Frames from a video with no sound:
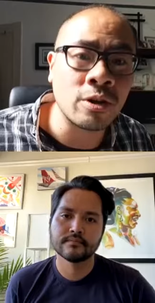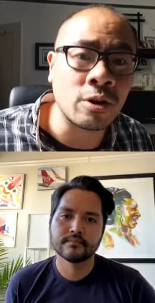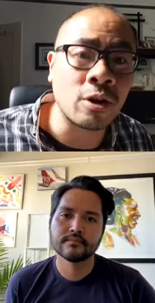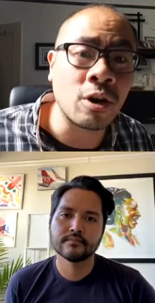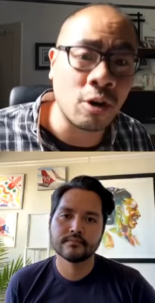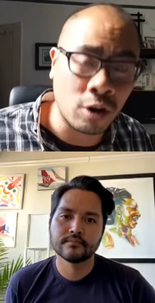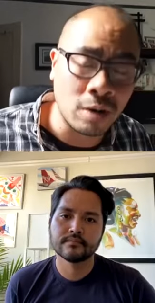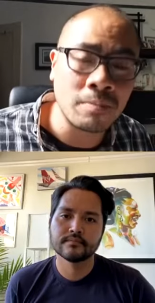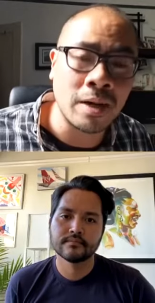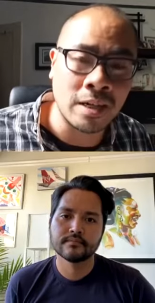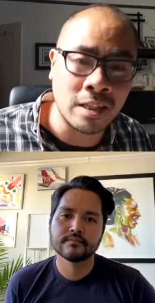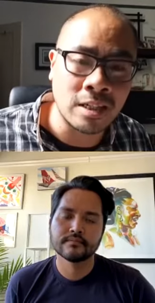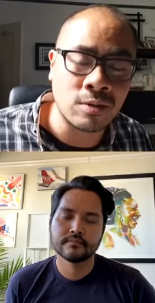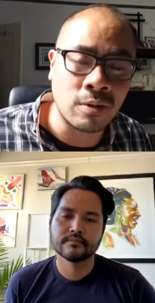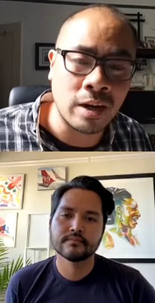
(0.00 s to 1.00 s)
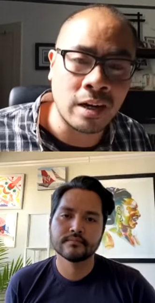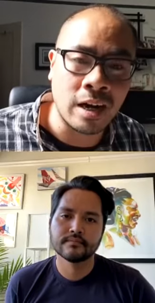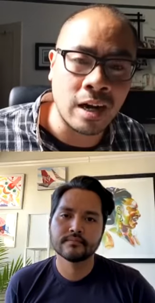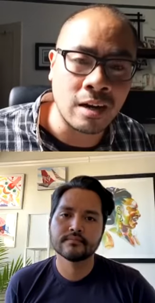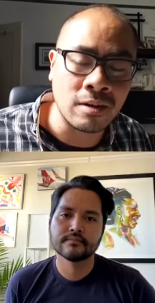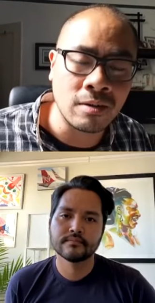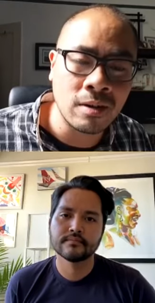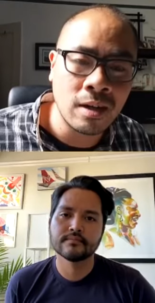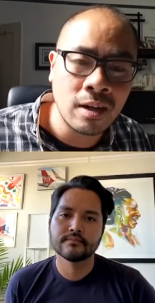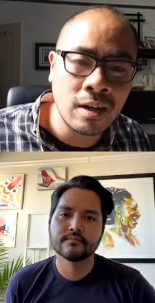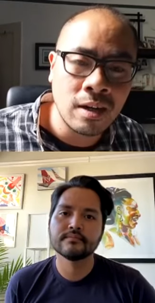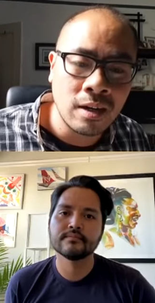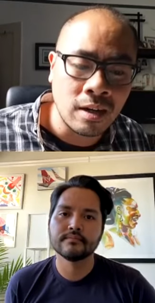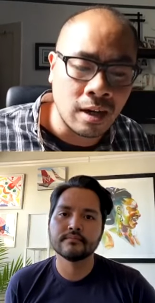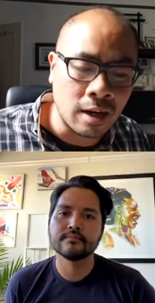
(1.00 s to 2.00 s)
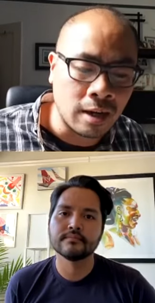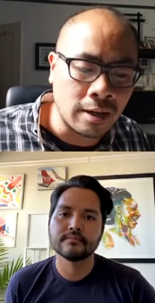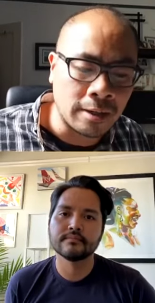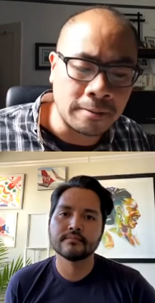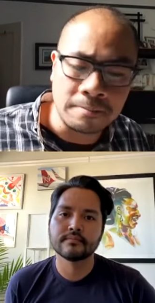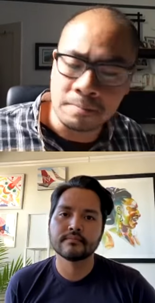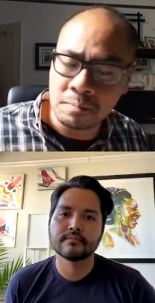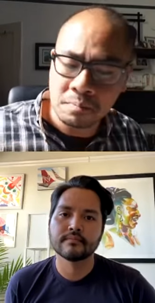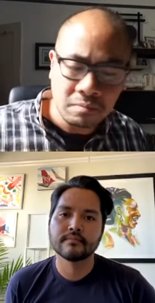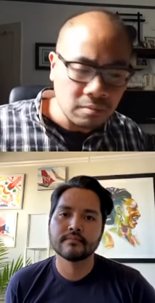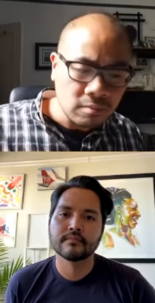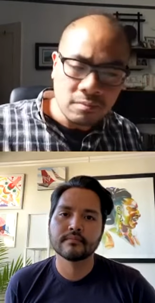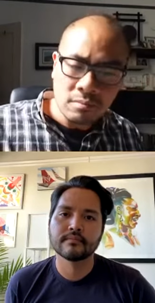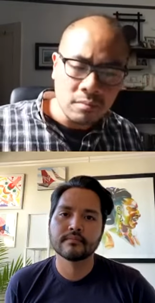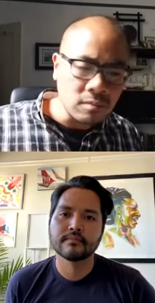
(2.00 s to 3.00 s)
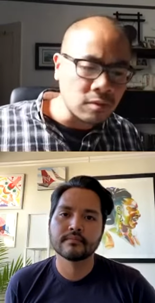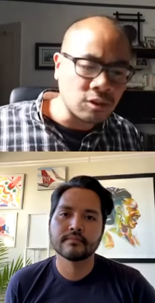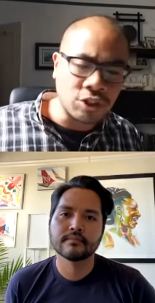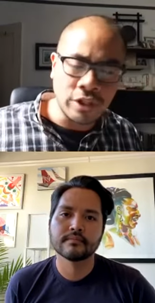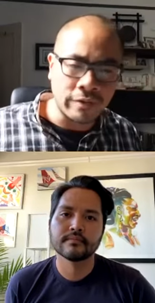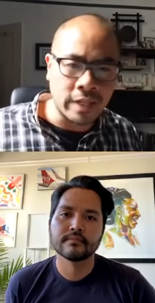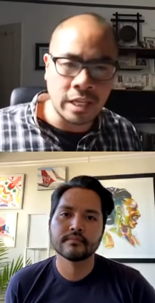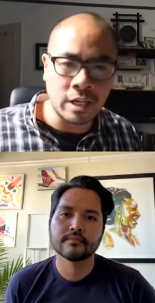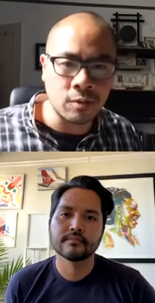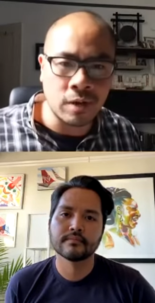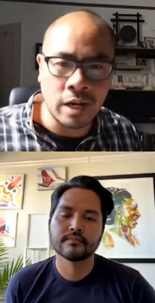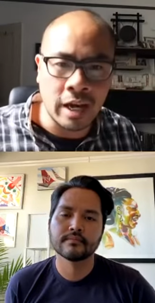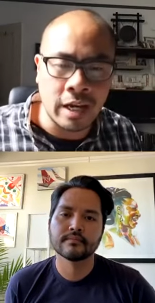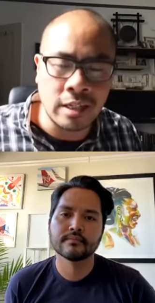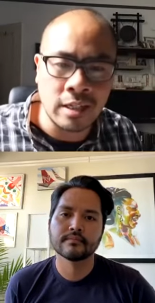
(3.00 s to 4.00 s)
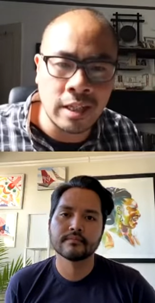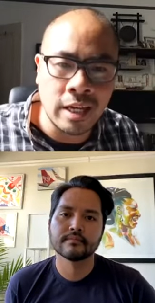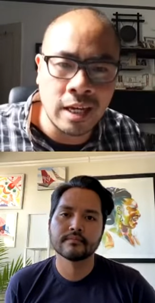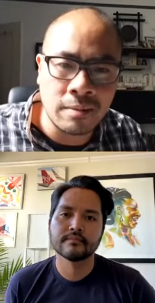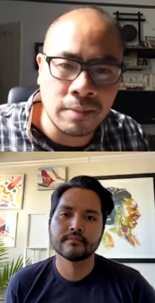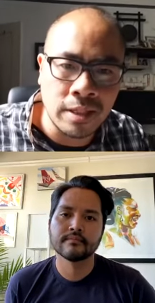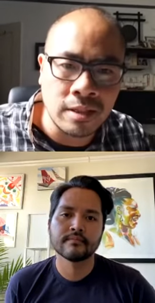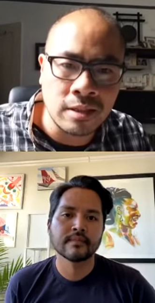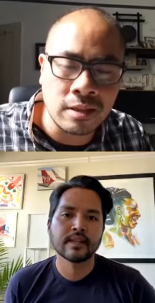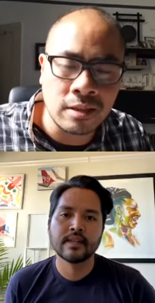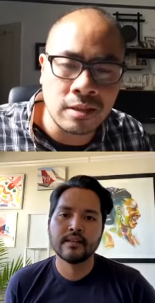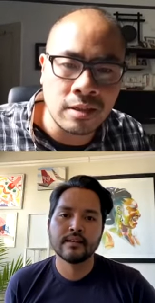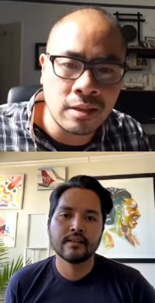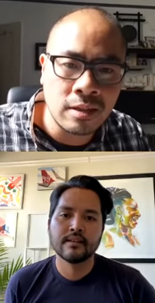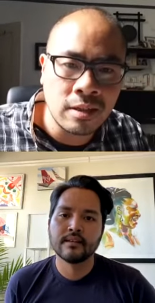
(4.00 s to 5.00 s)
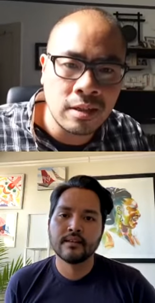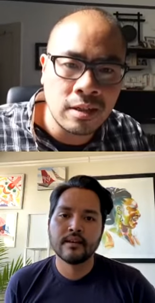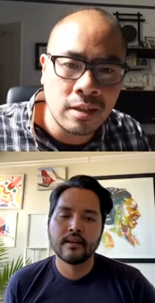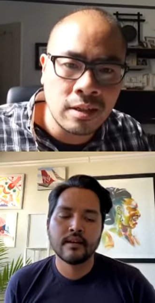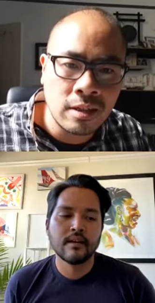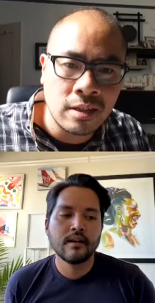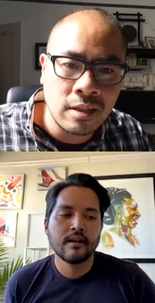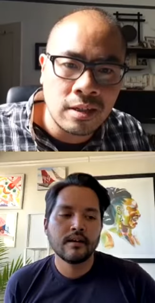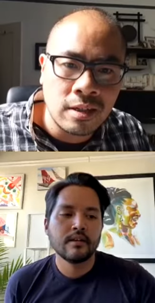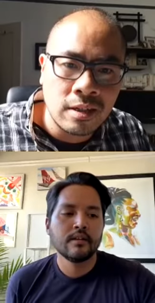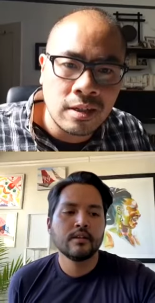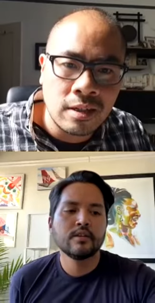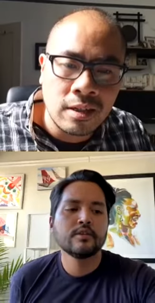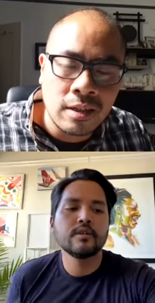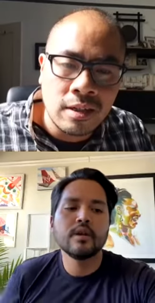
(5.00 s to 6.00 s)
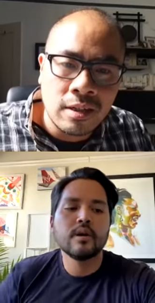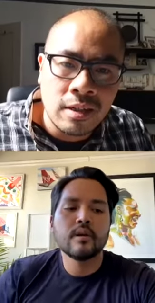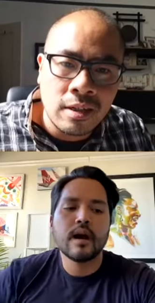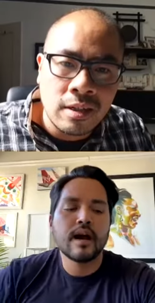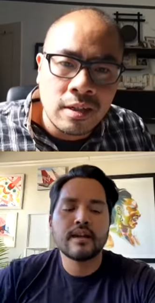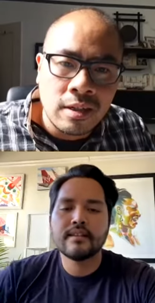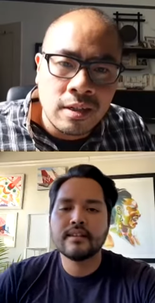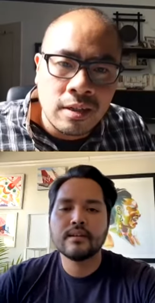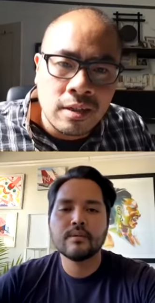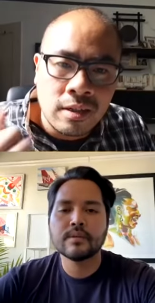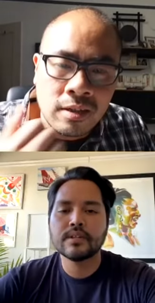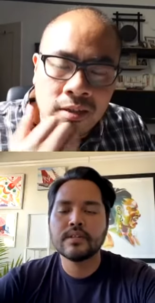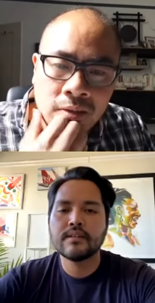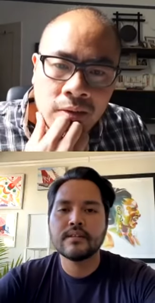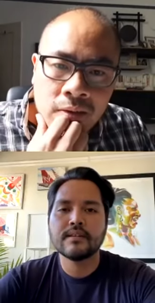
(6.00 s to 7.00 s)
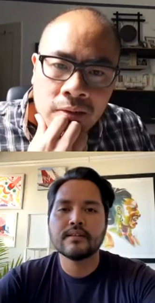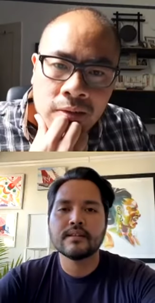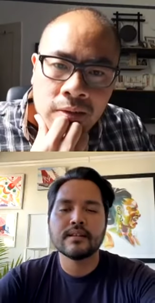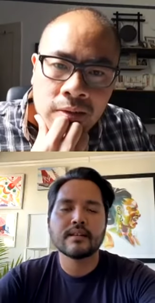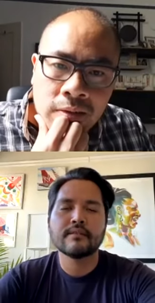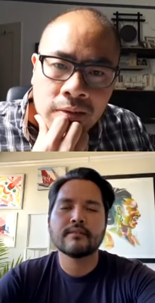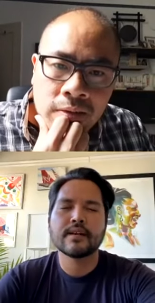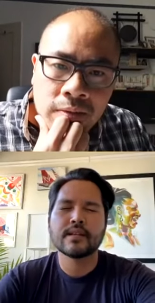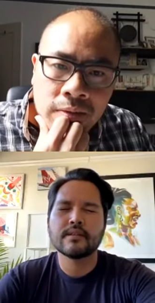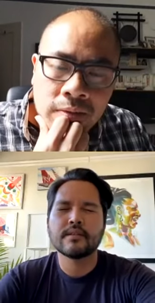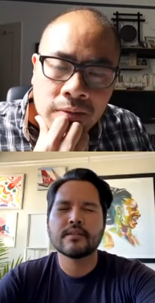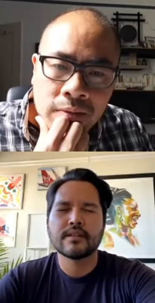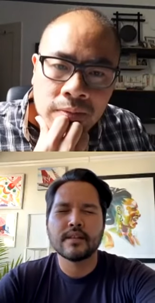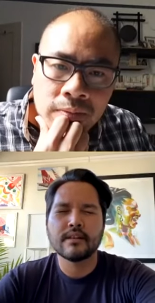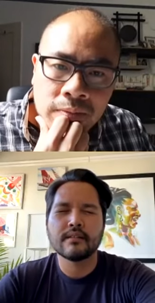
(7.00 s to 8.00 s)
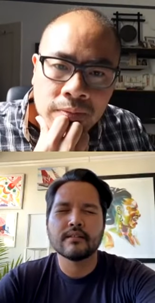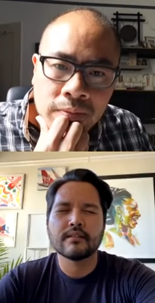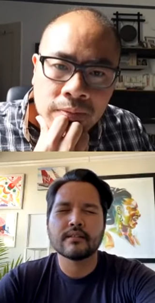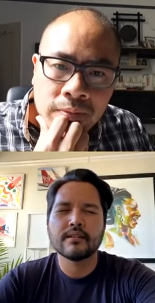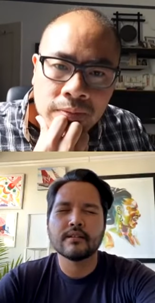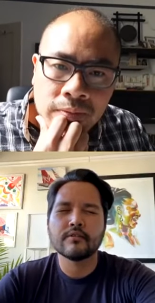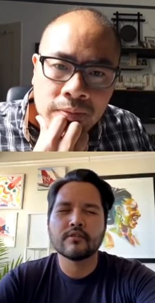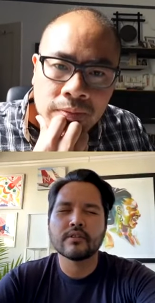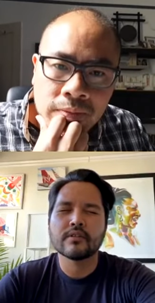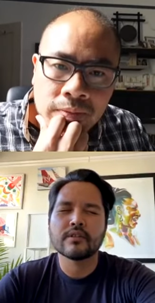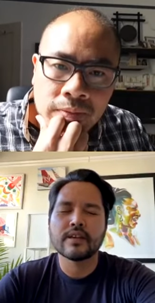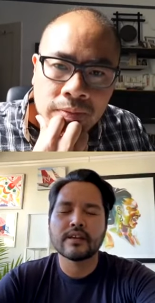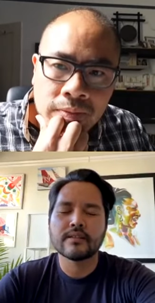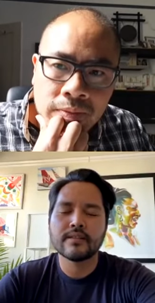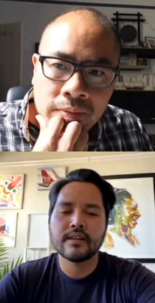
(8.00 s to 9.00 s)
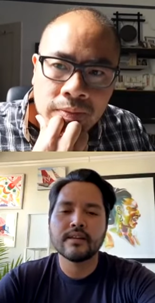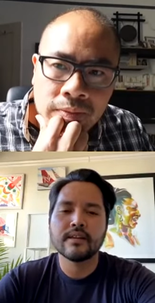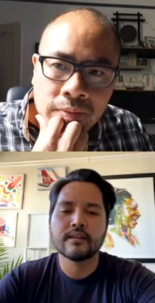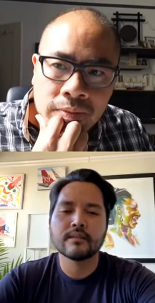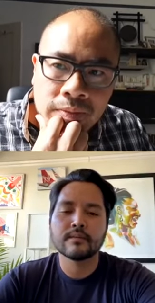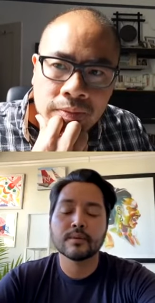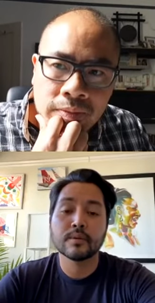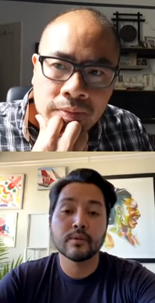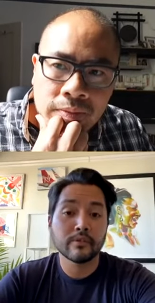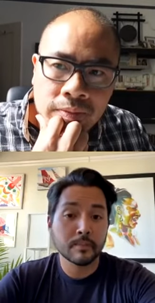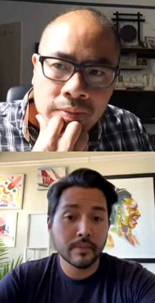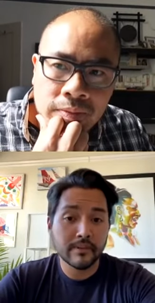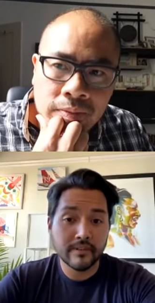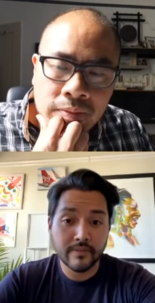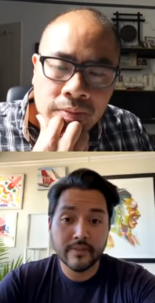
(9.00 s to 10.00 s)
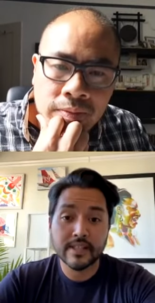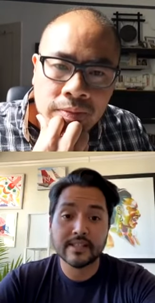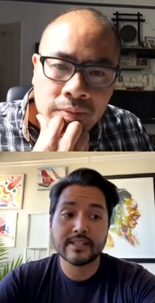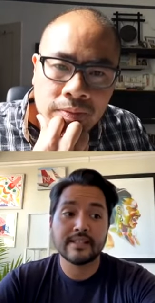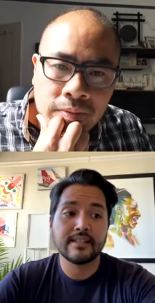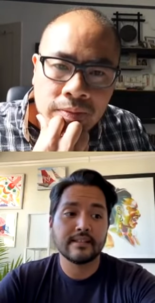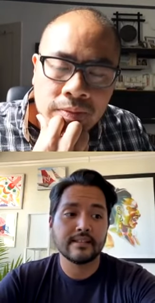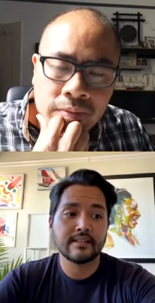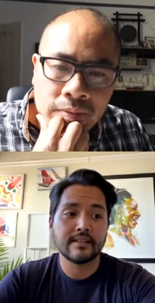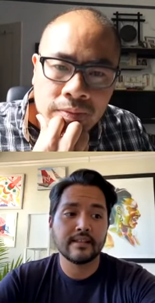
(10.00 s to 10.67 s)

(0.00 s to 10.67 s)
Speaker 1: you're hurt by this right now. Mm-hmm. Uh, do you have anything you want to add to that based on
Speaker 2: no, I think one of the like final things is just like thinking through specifically and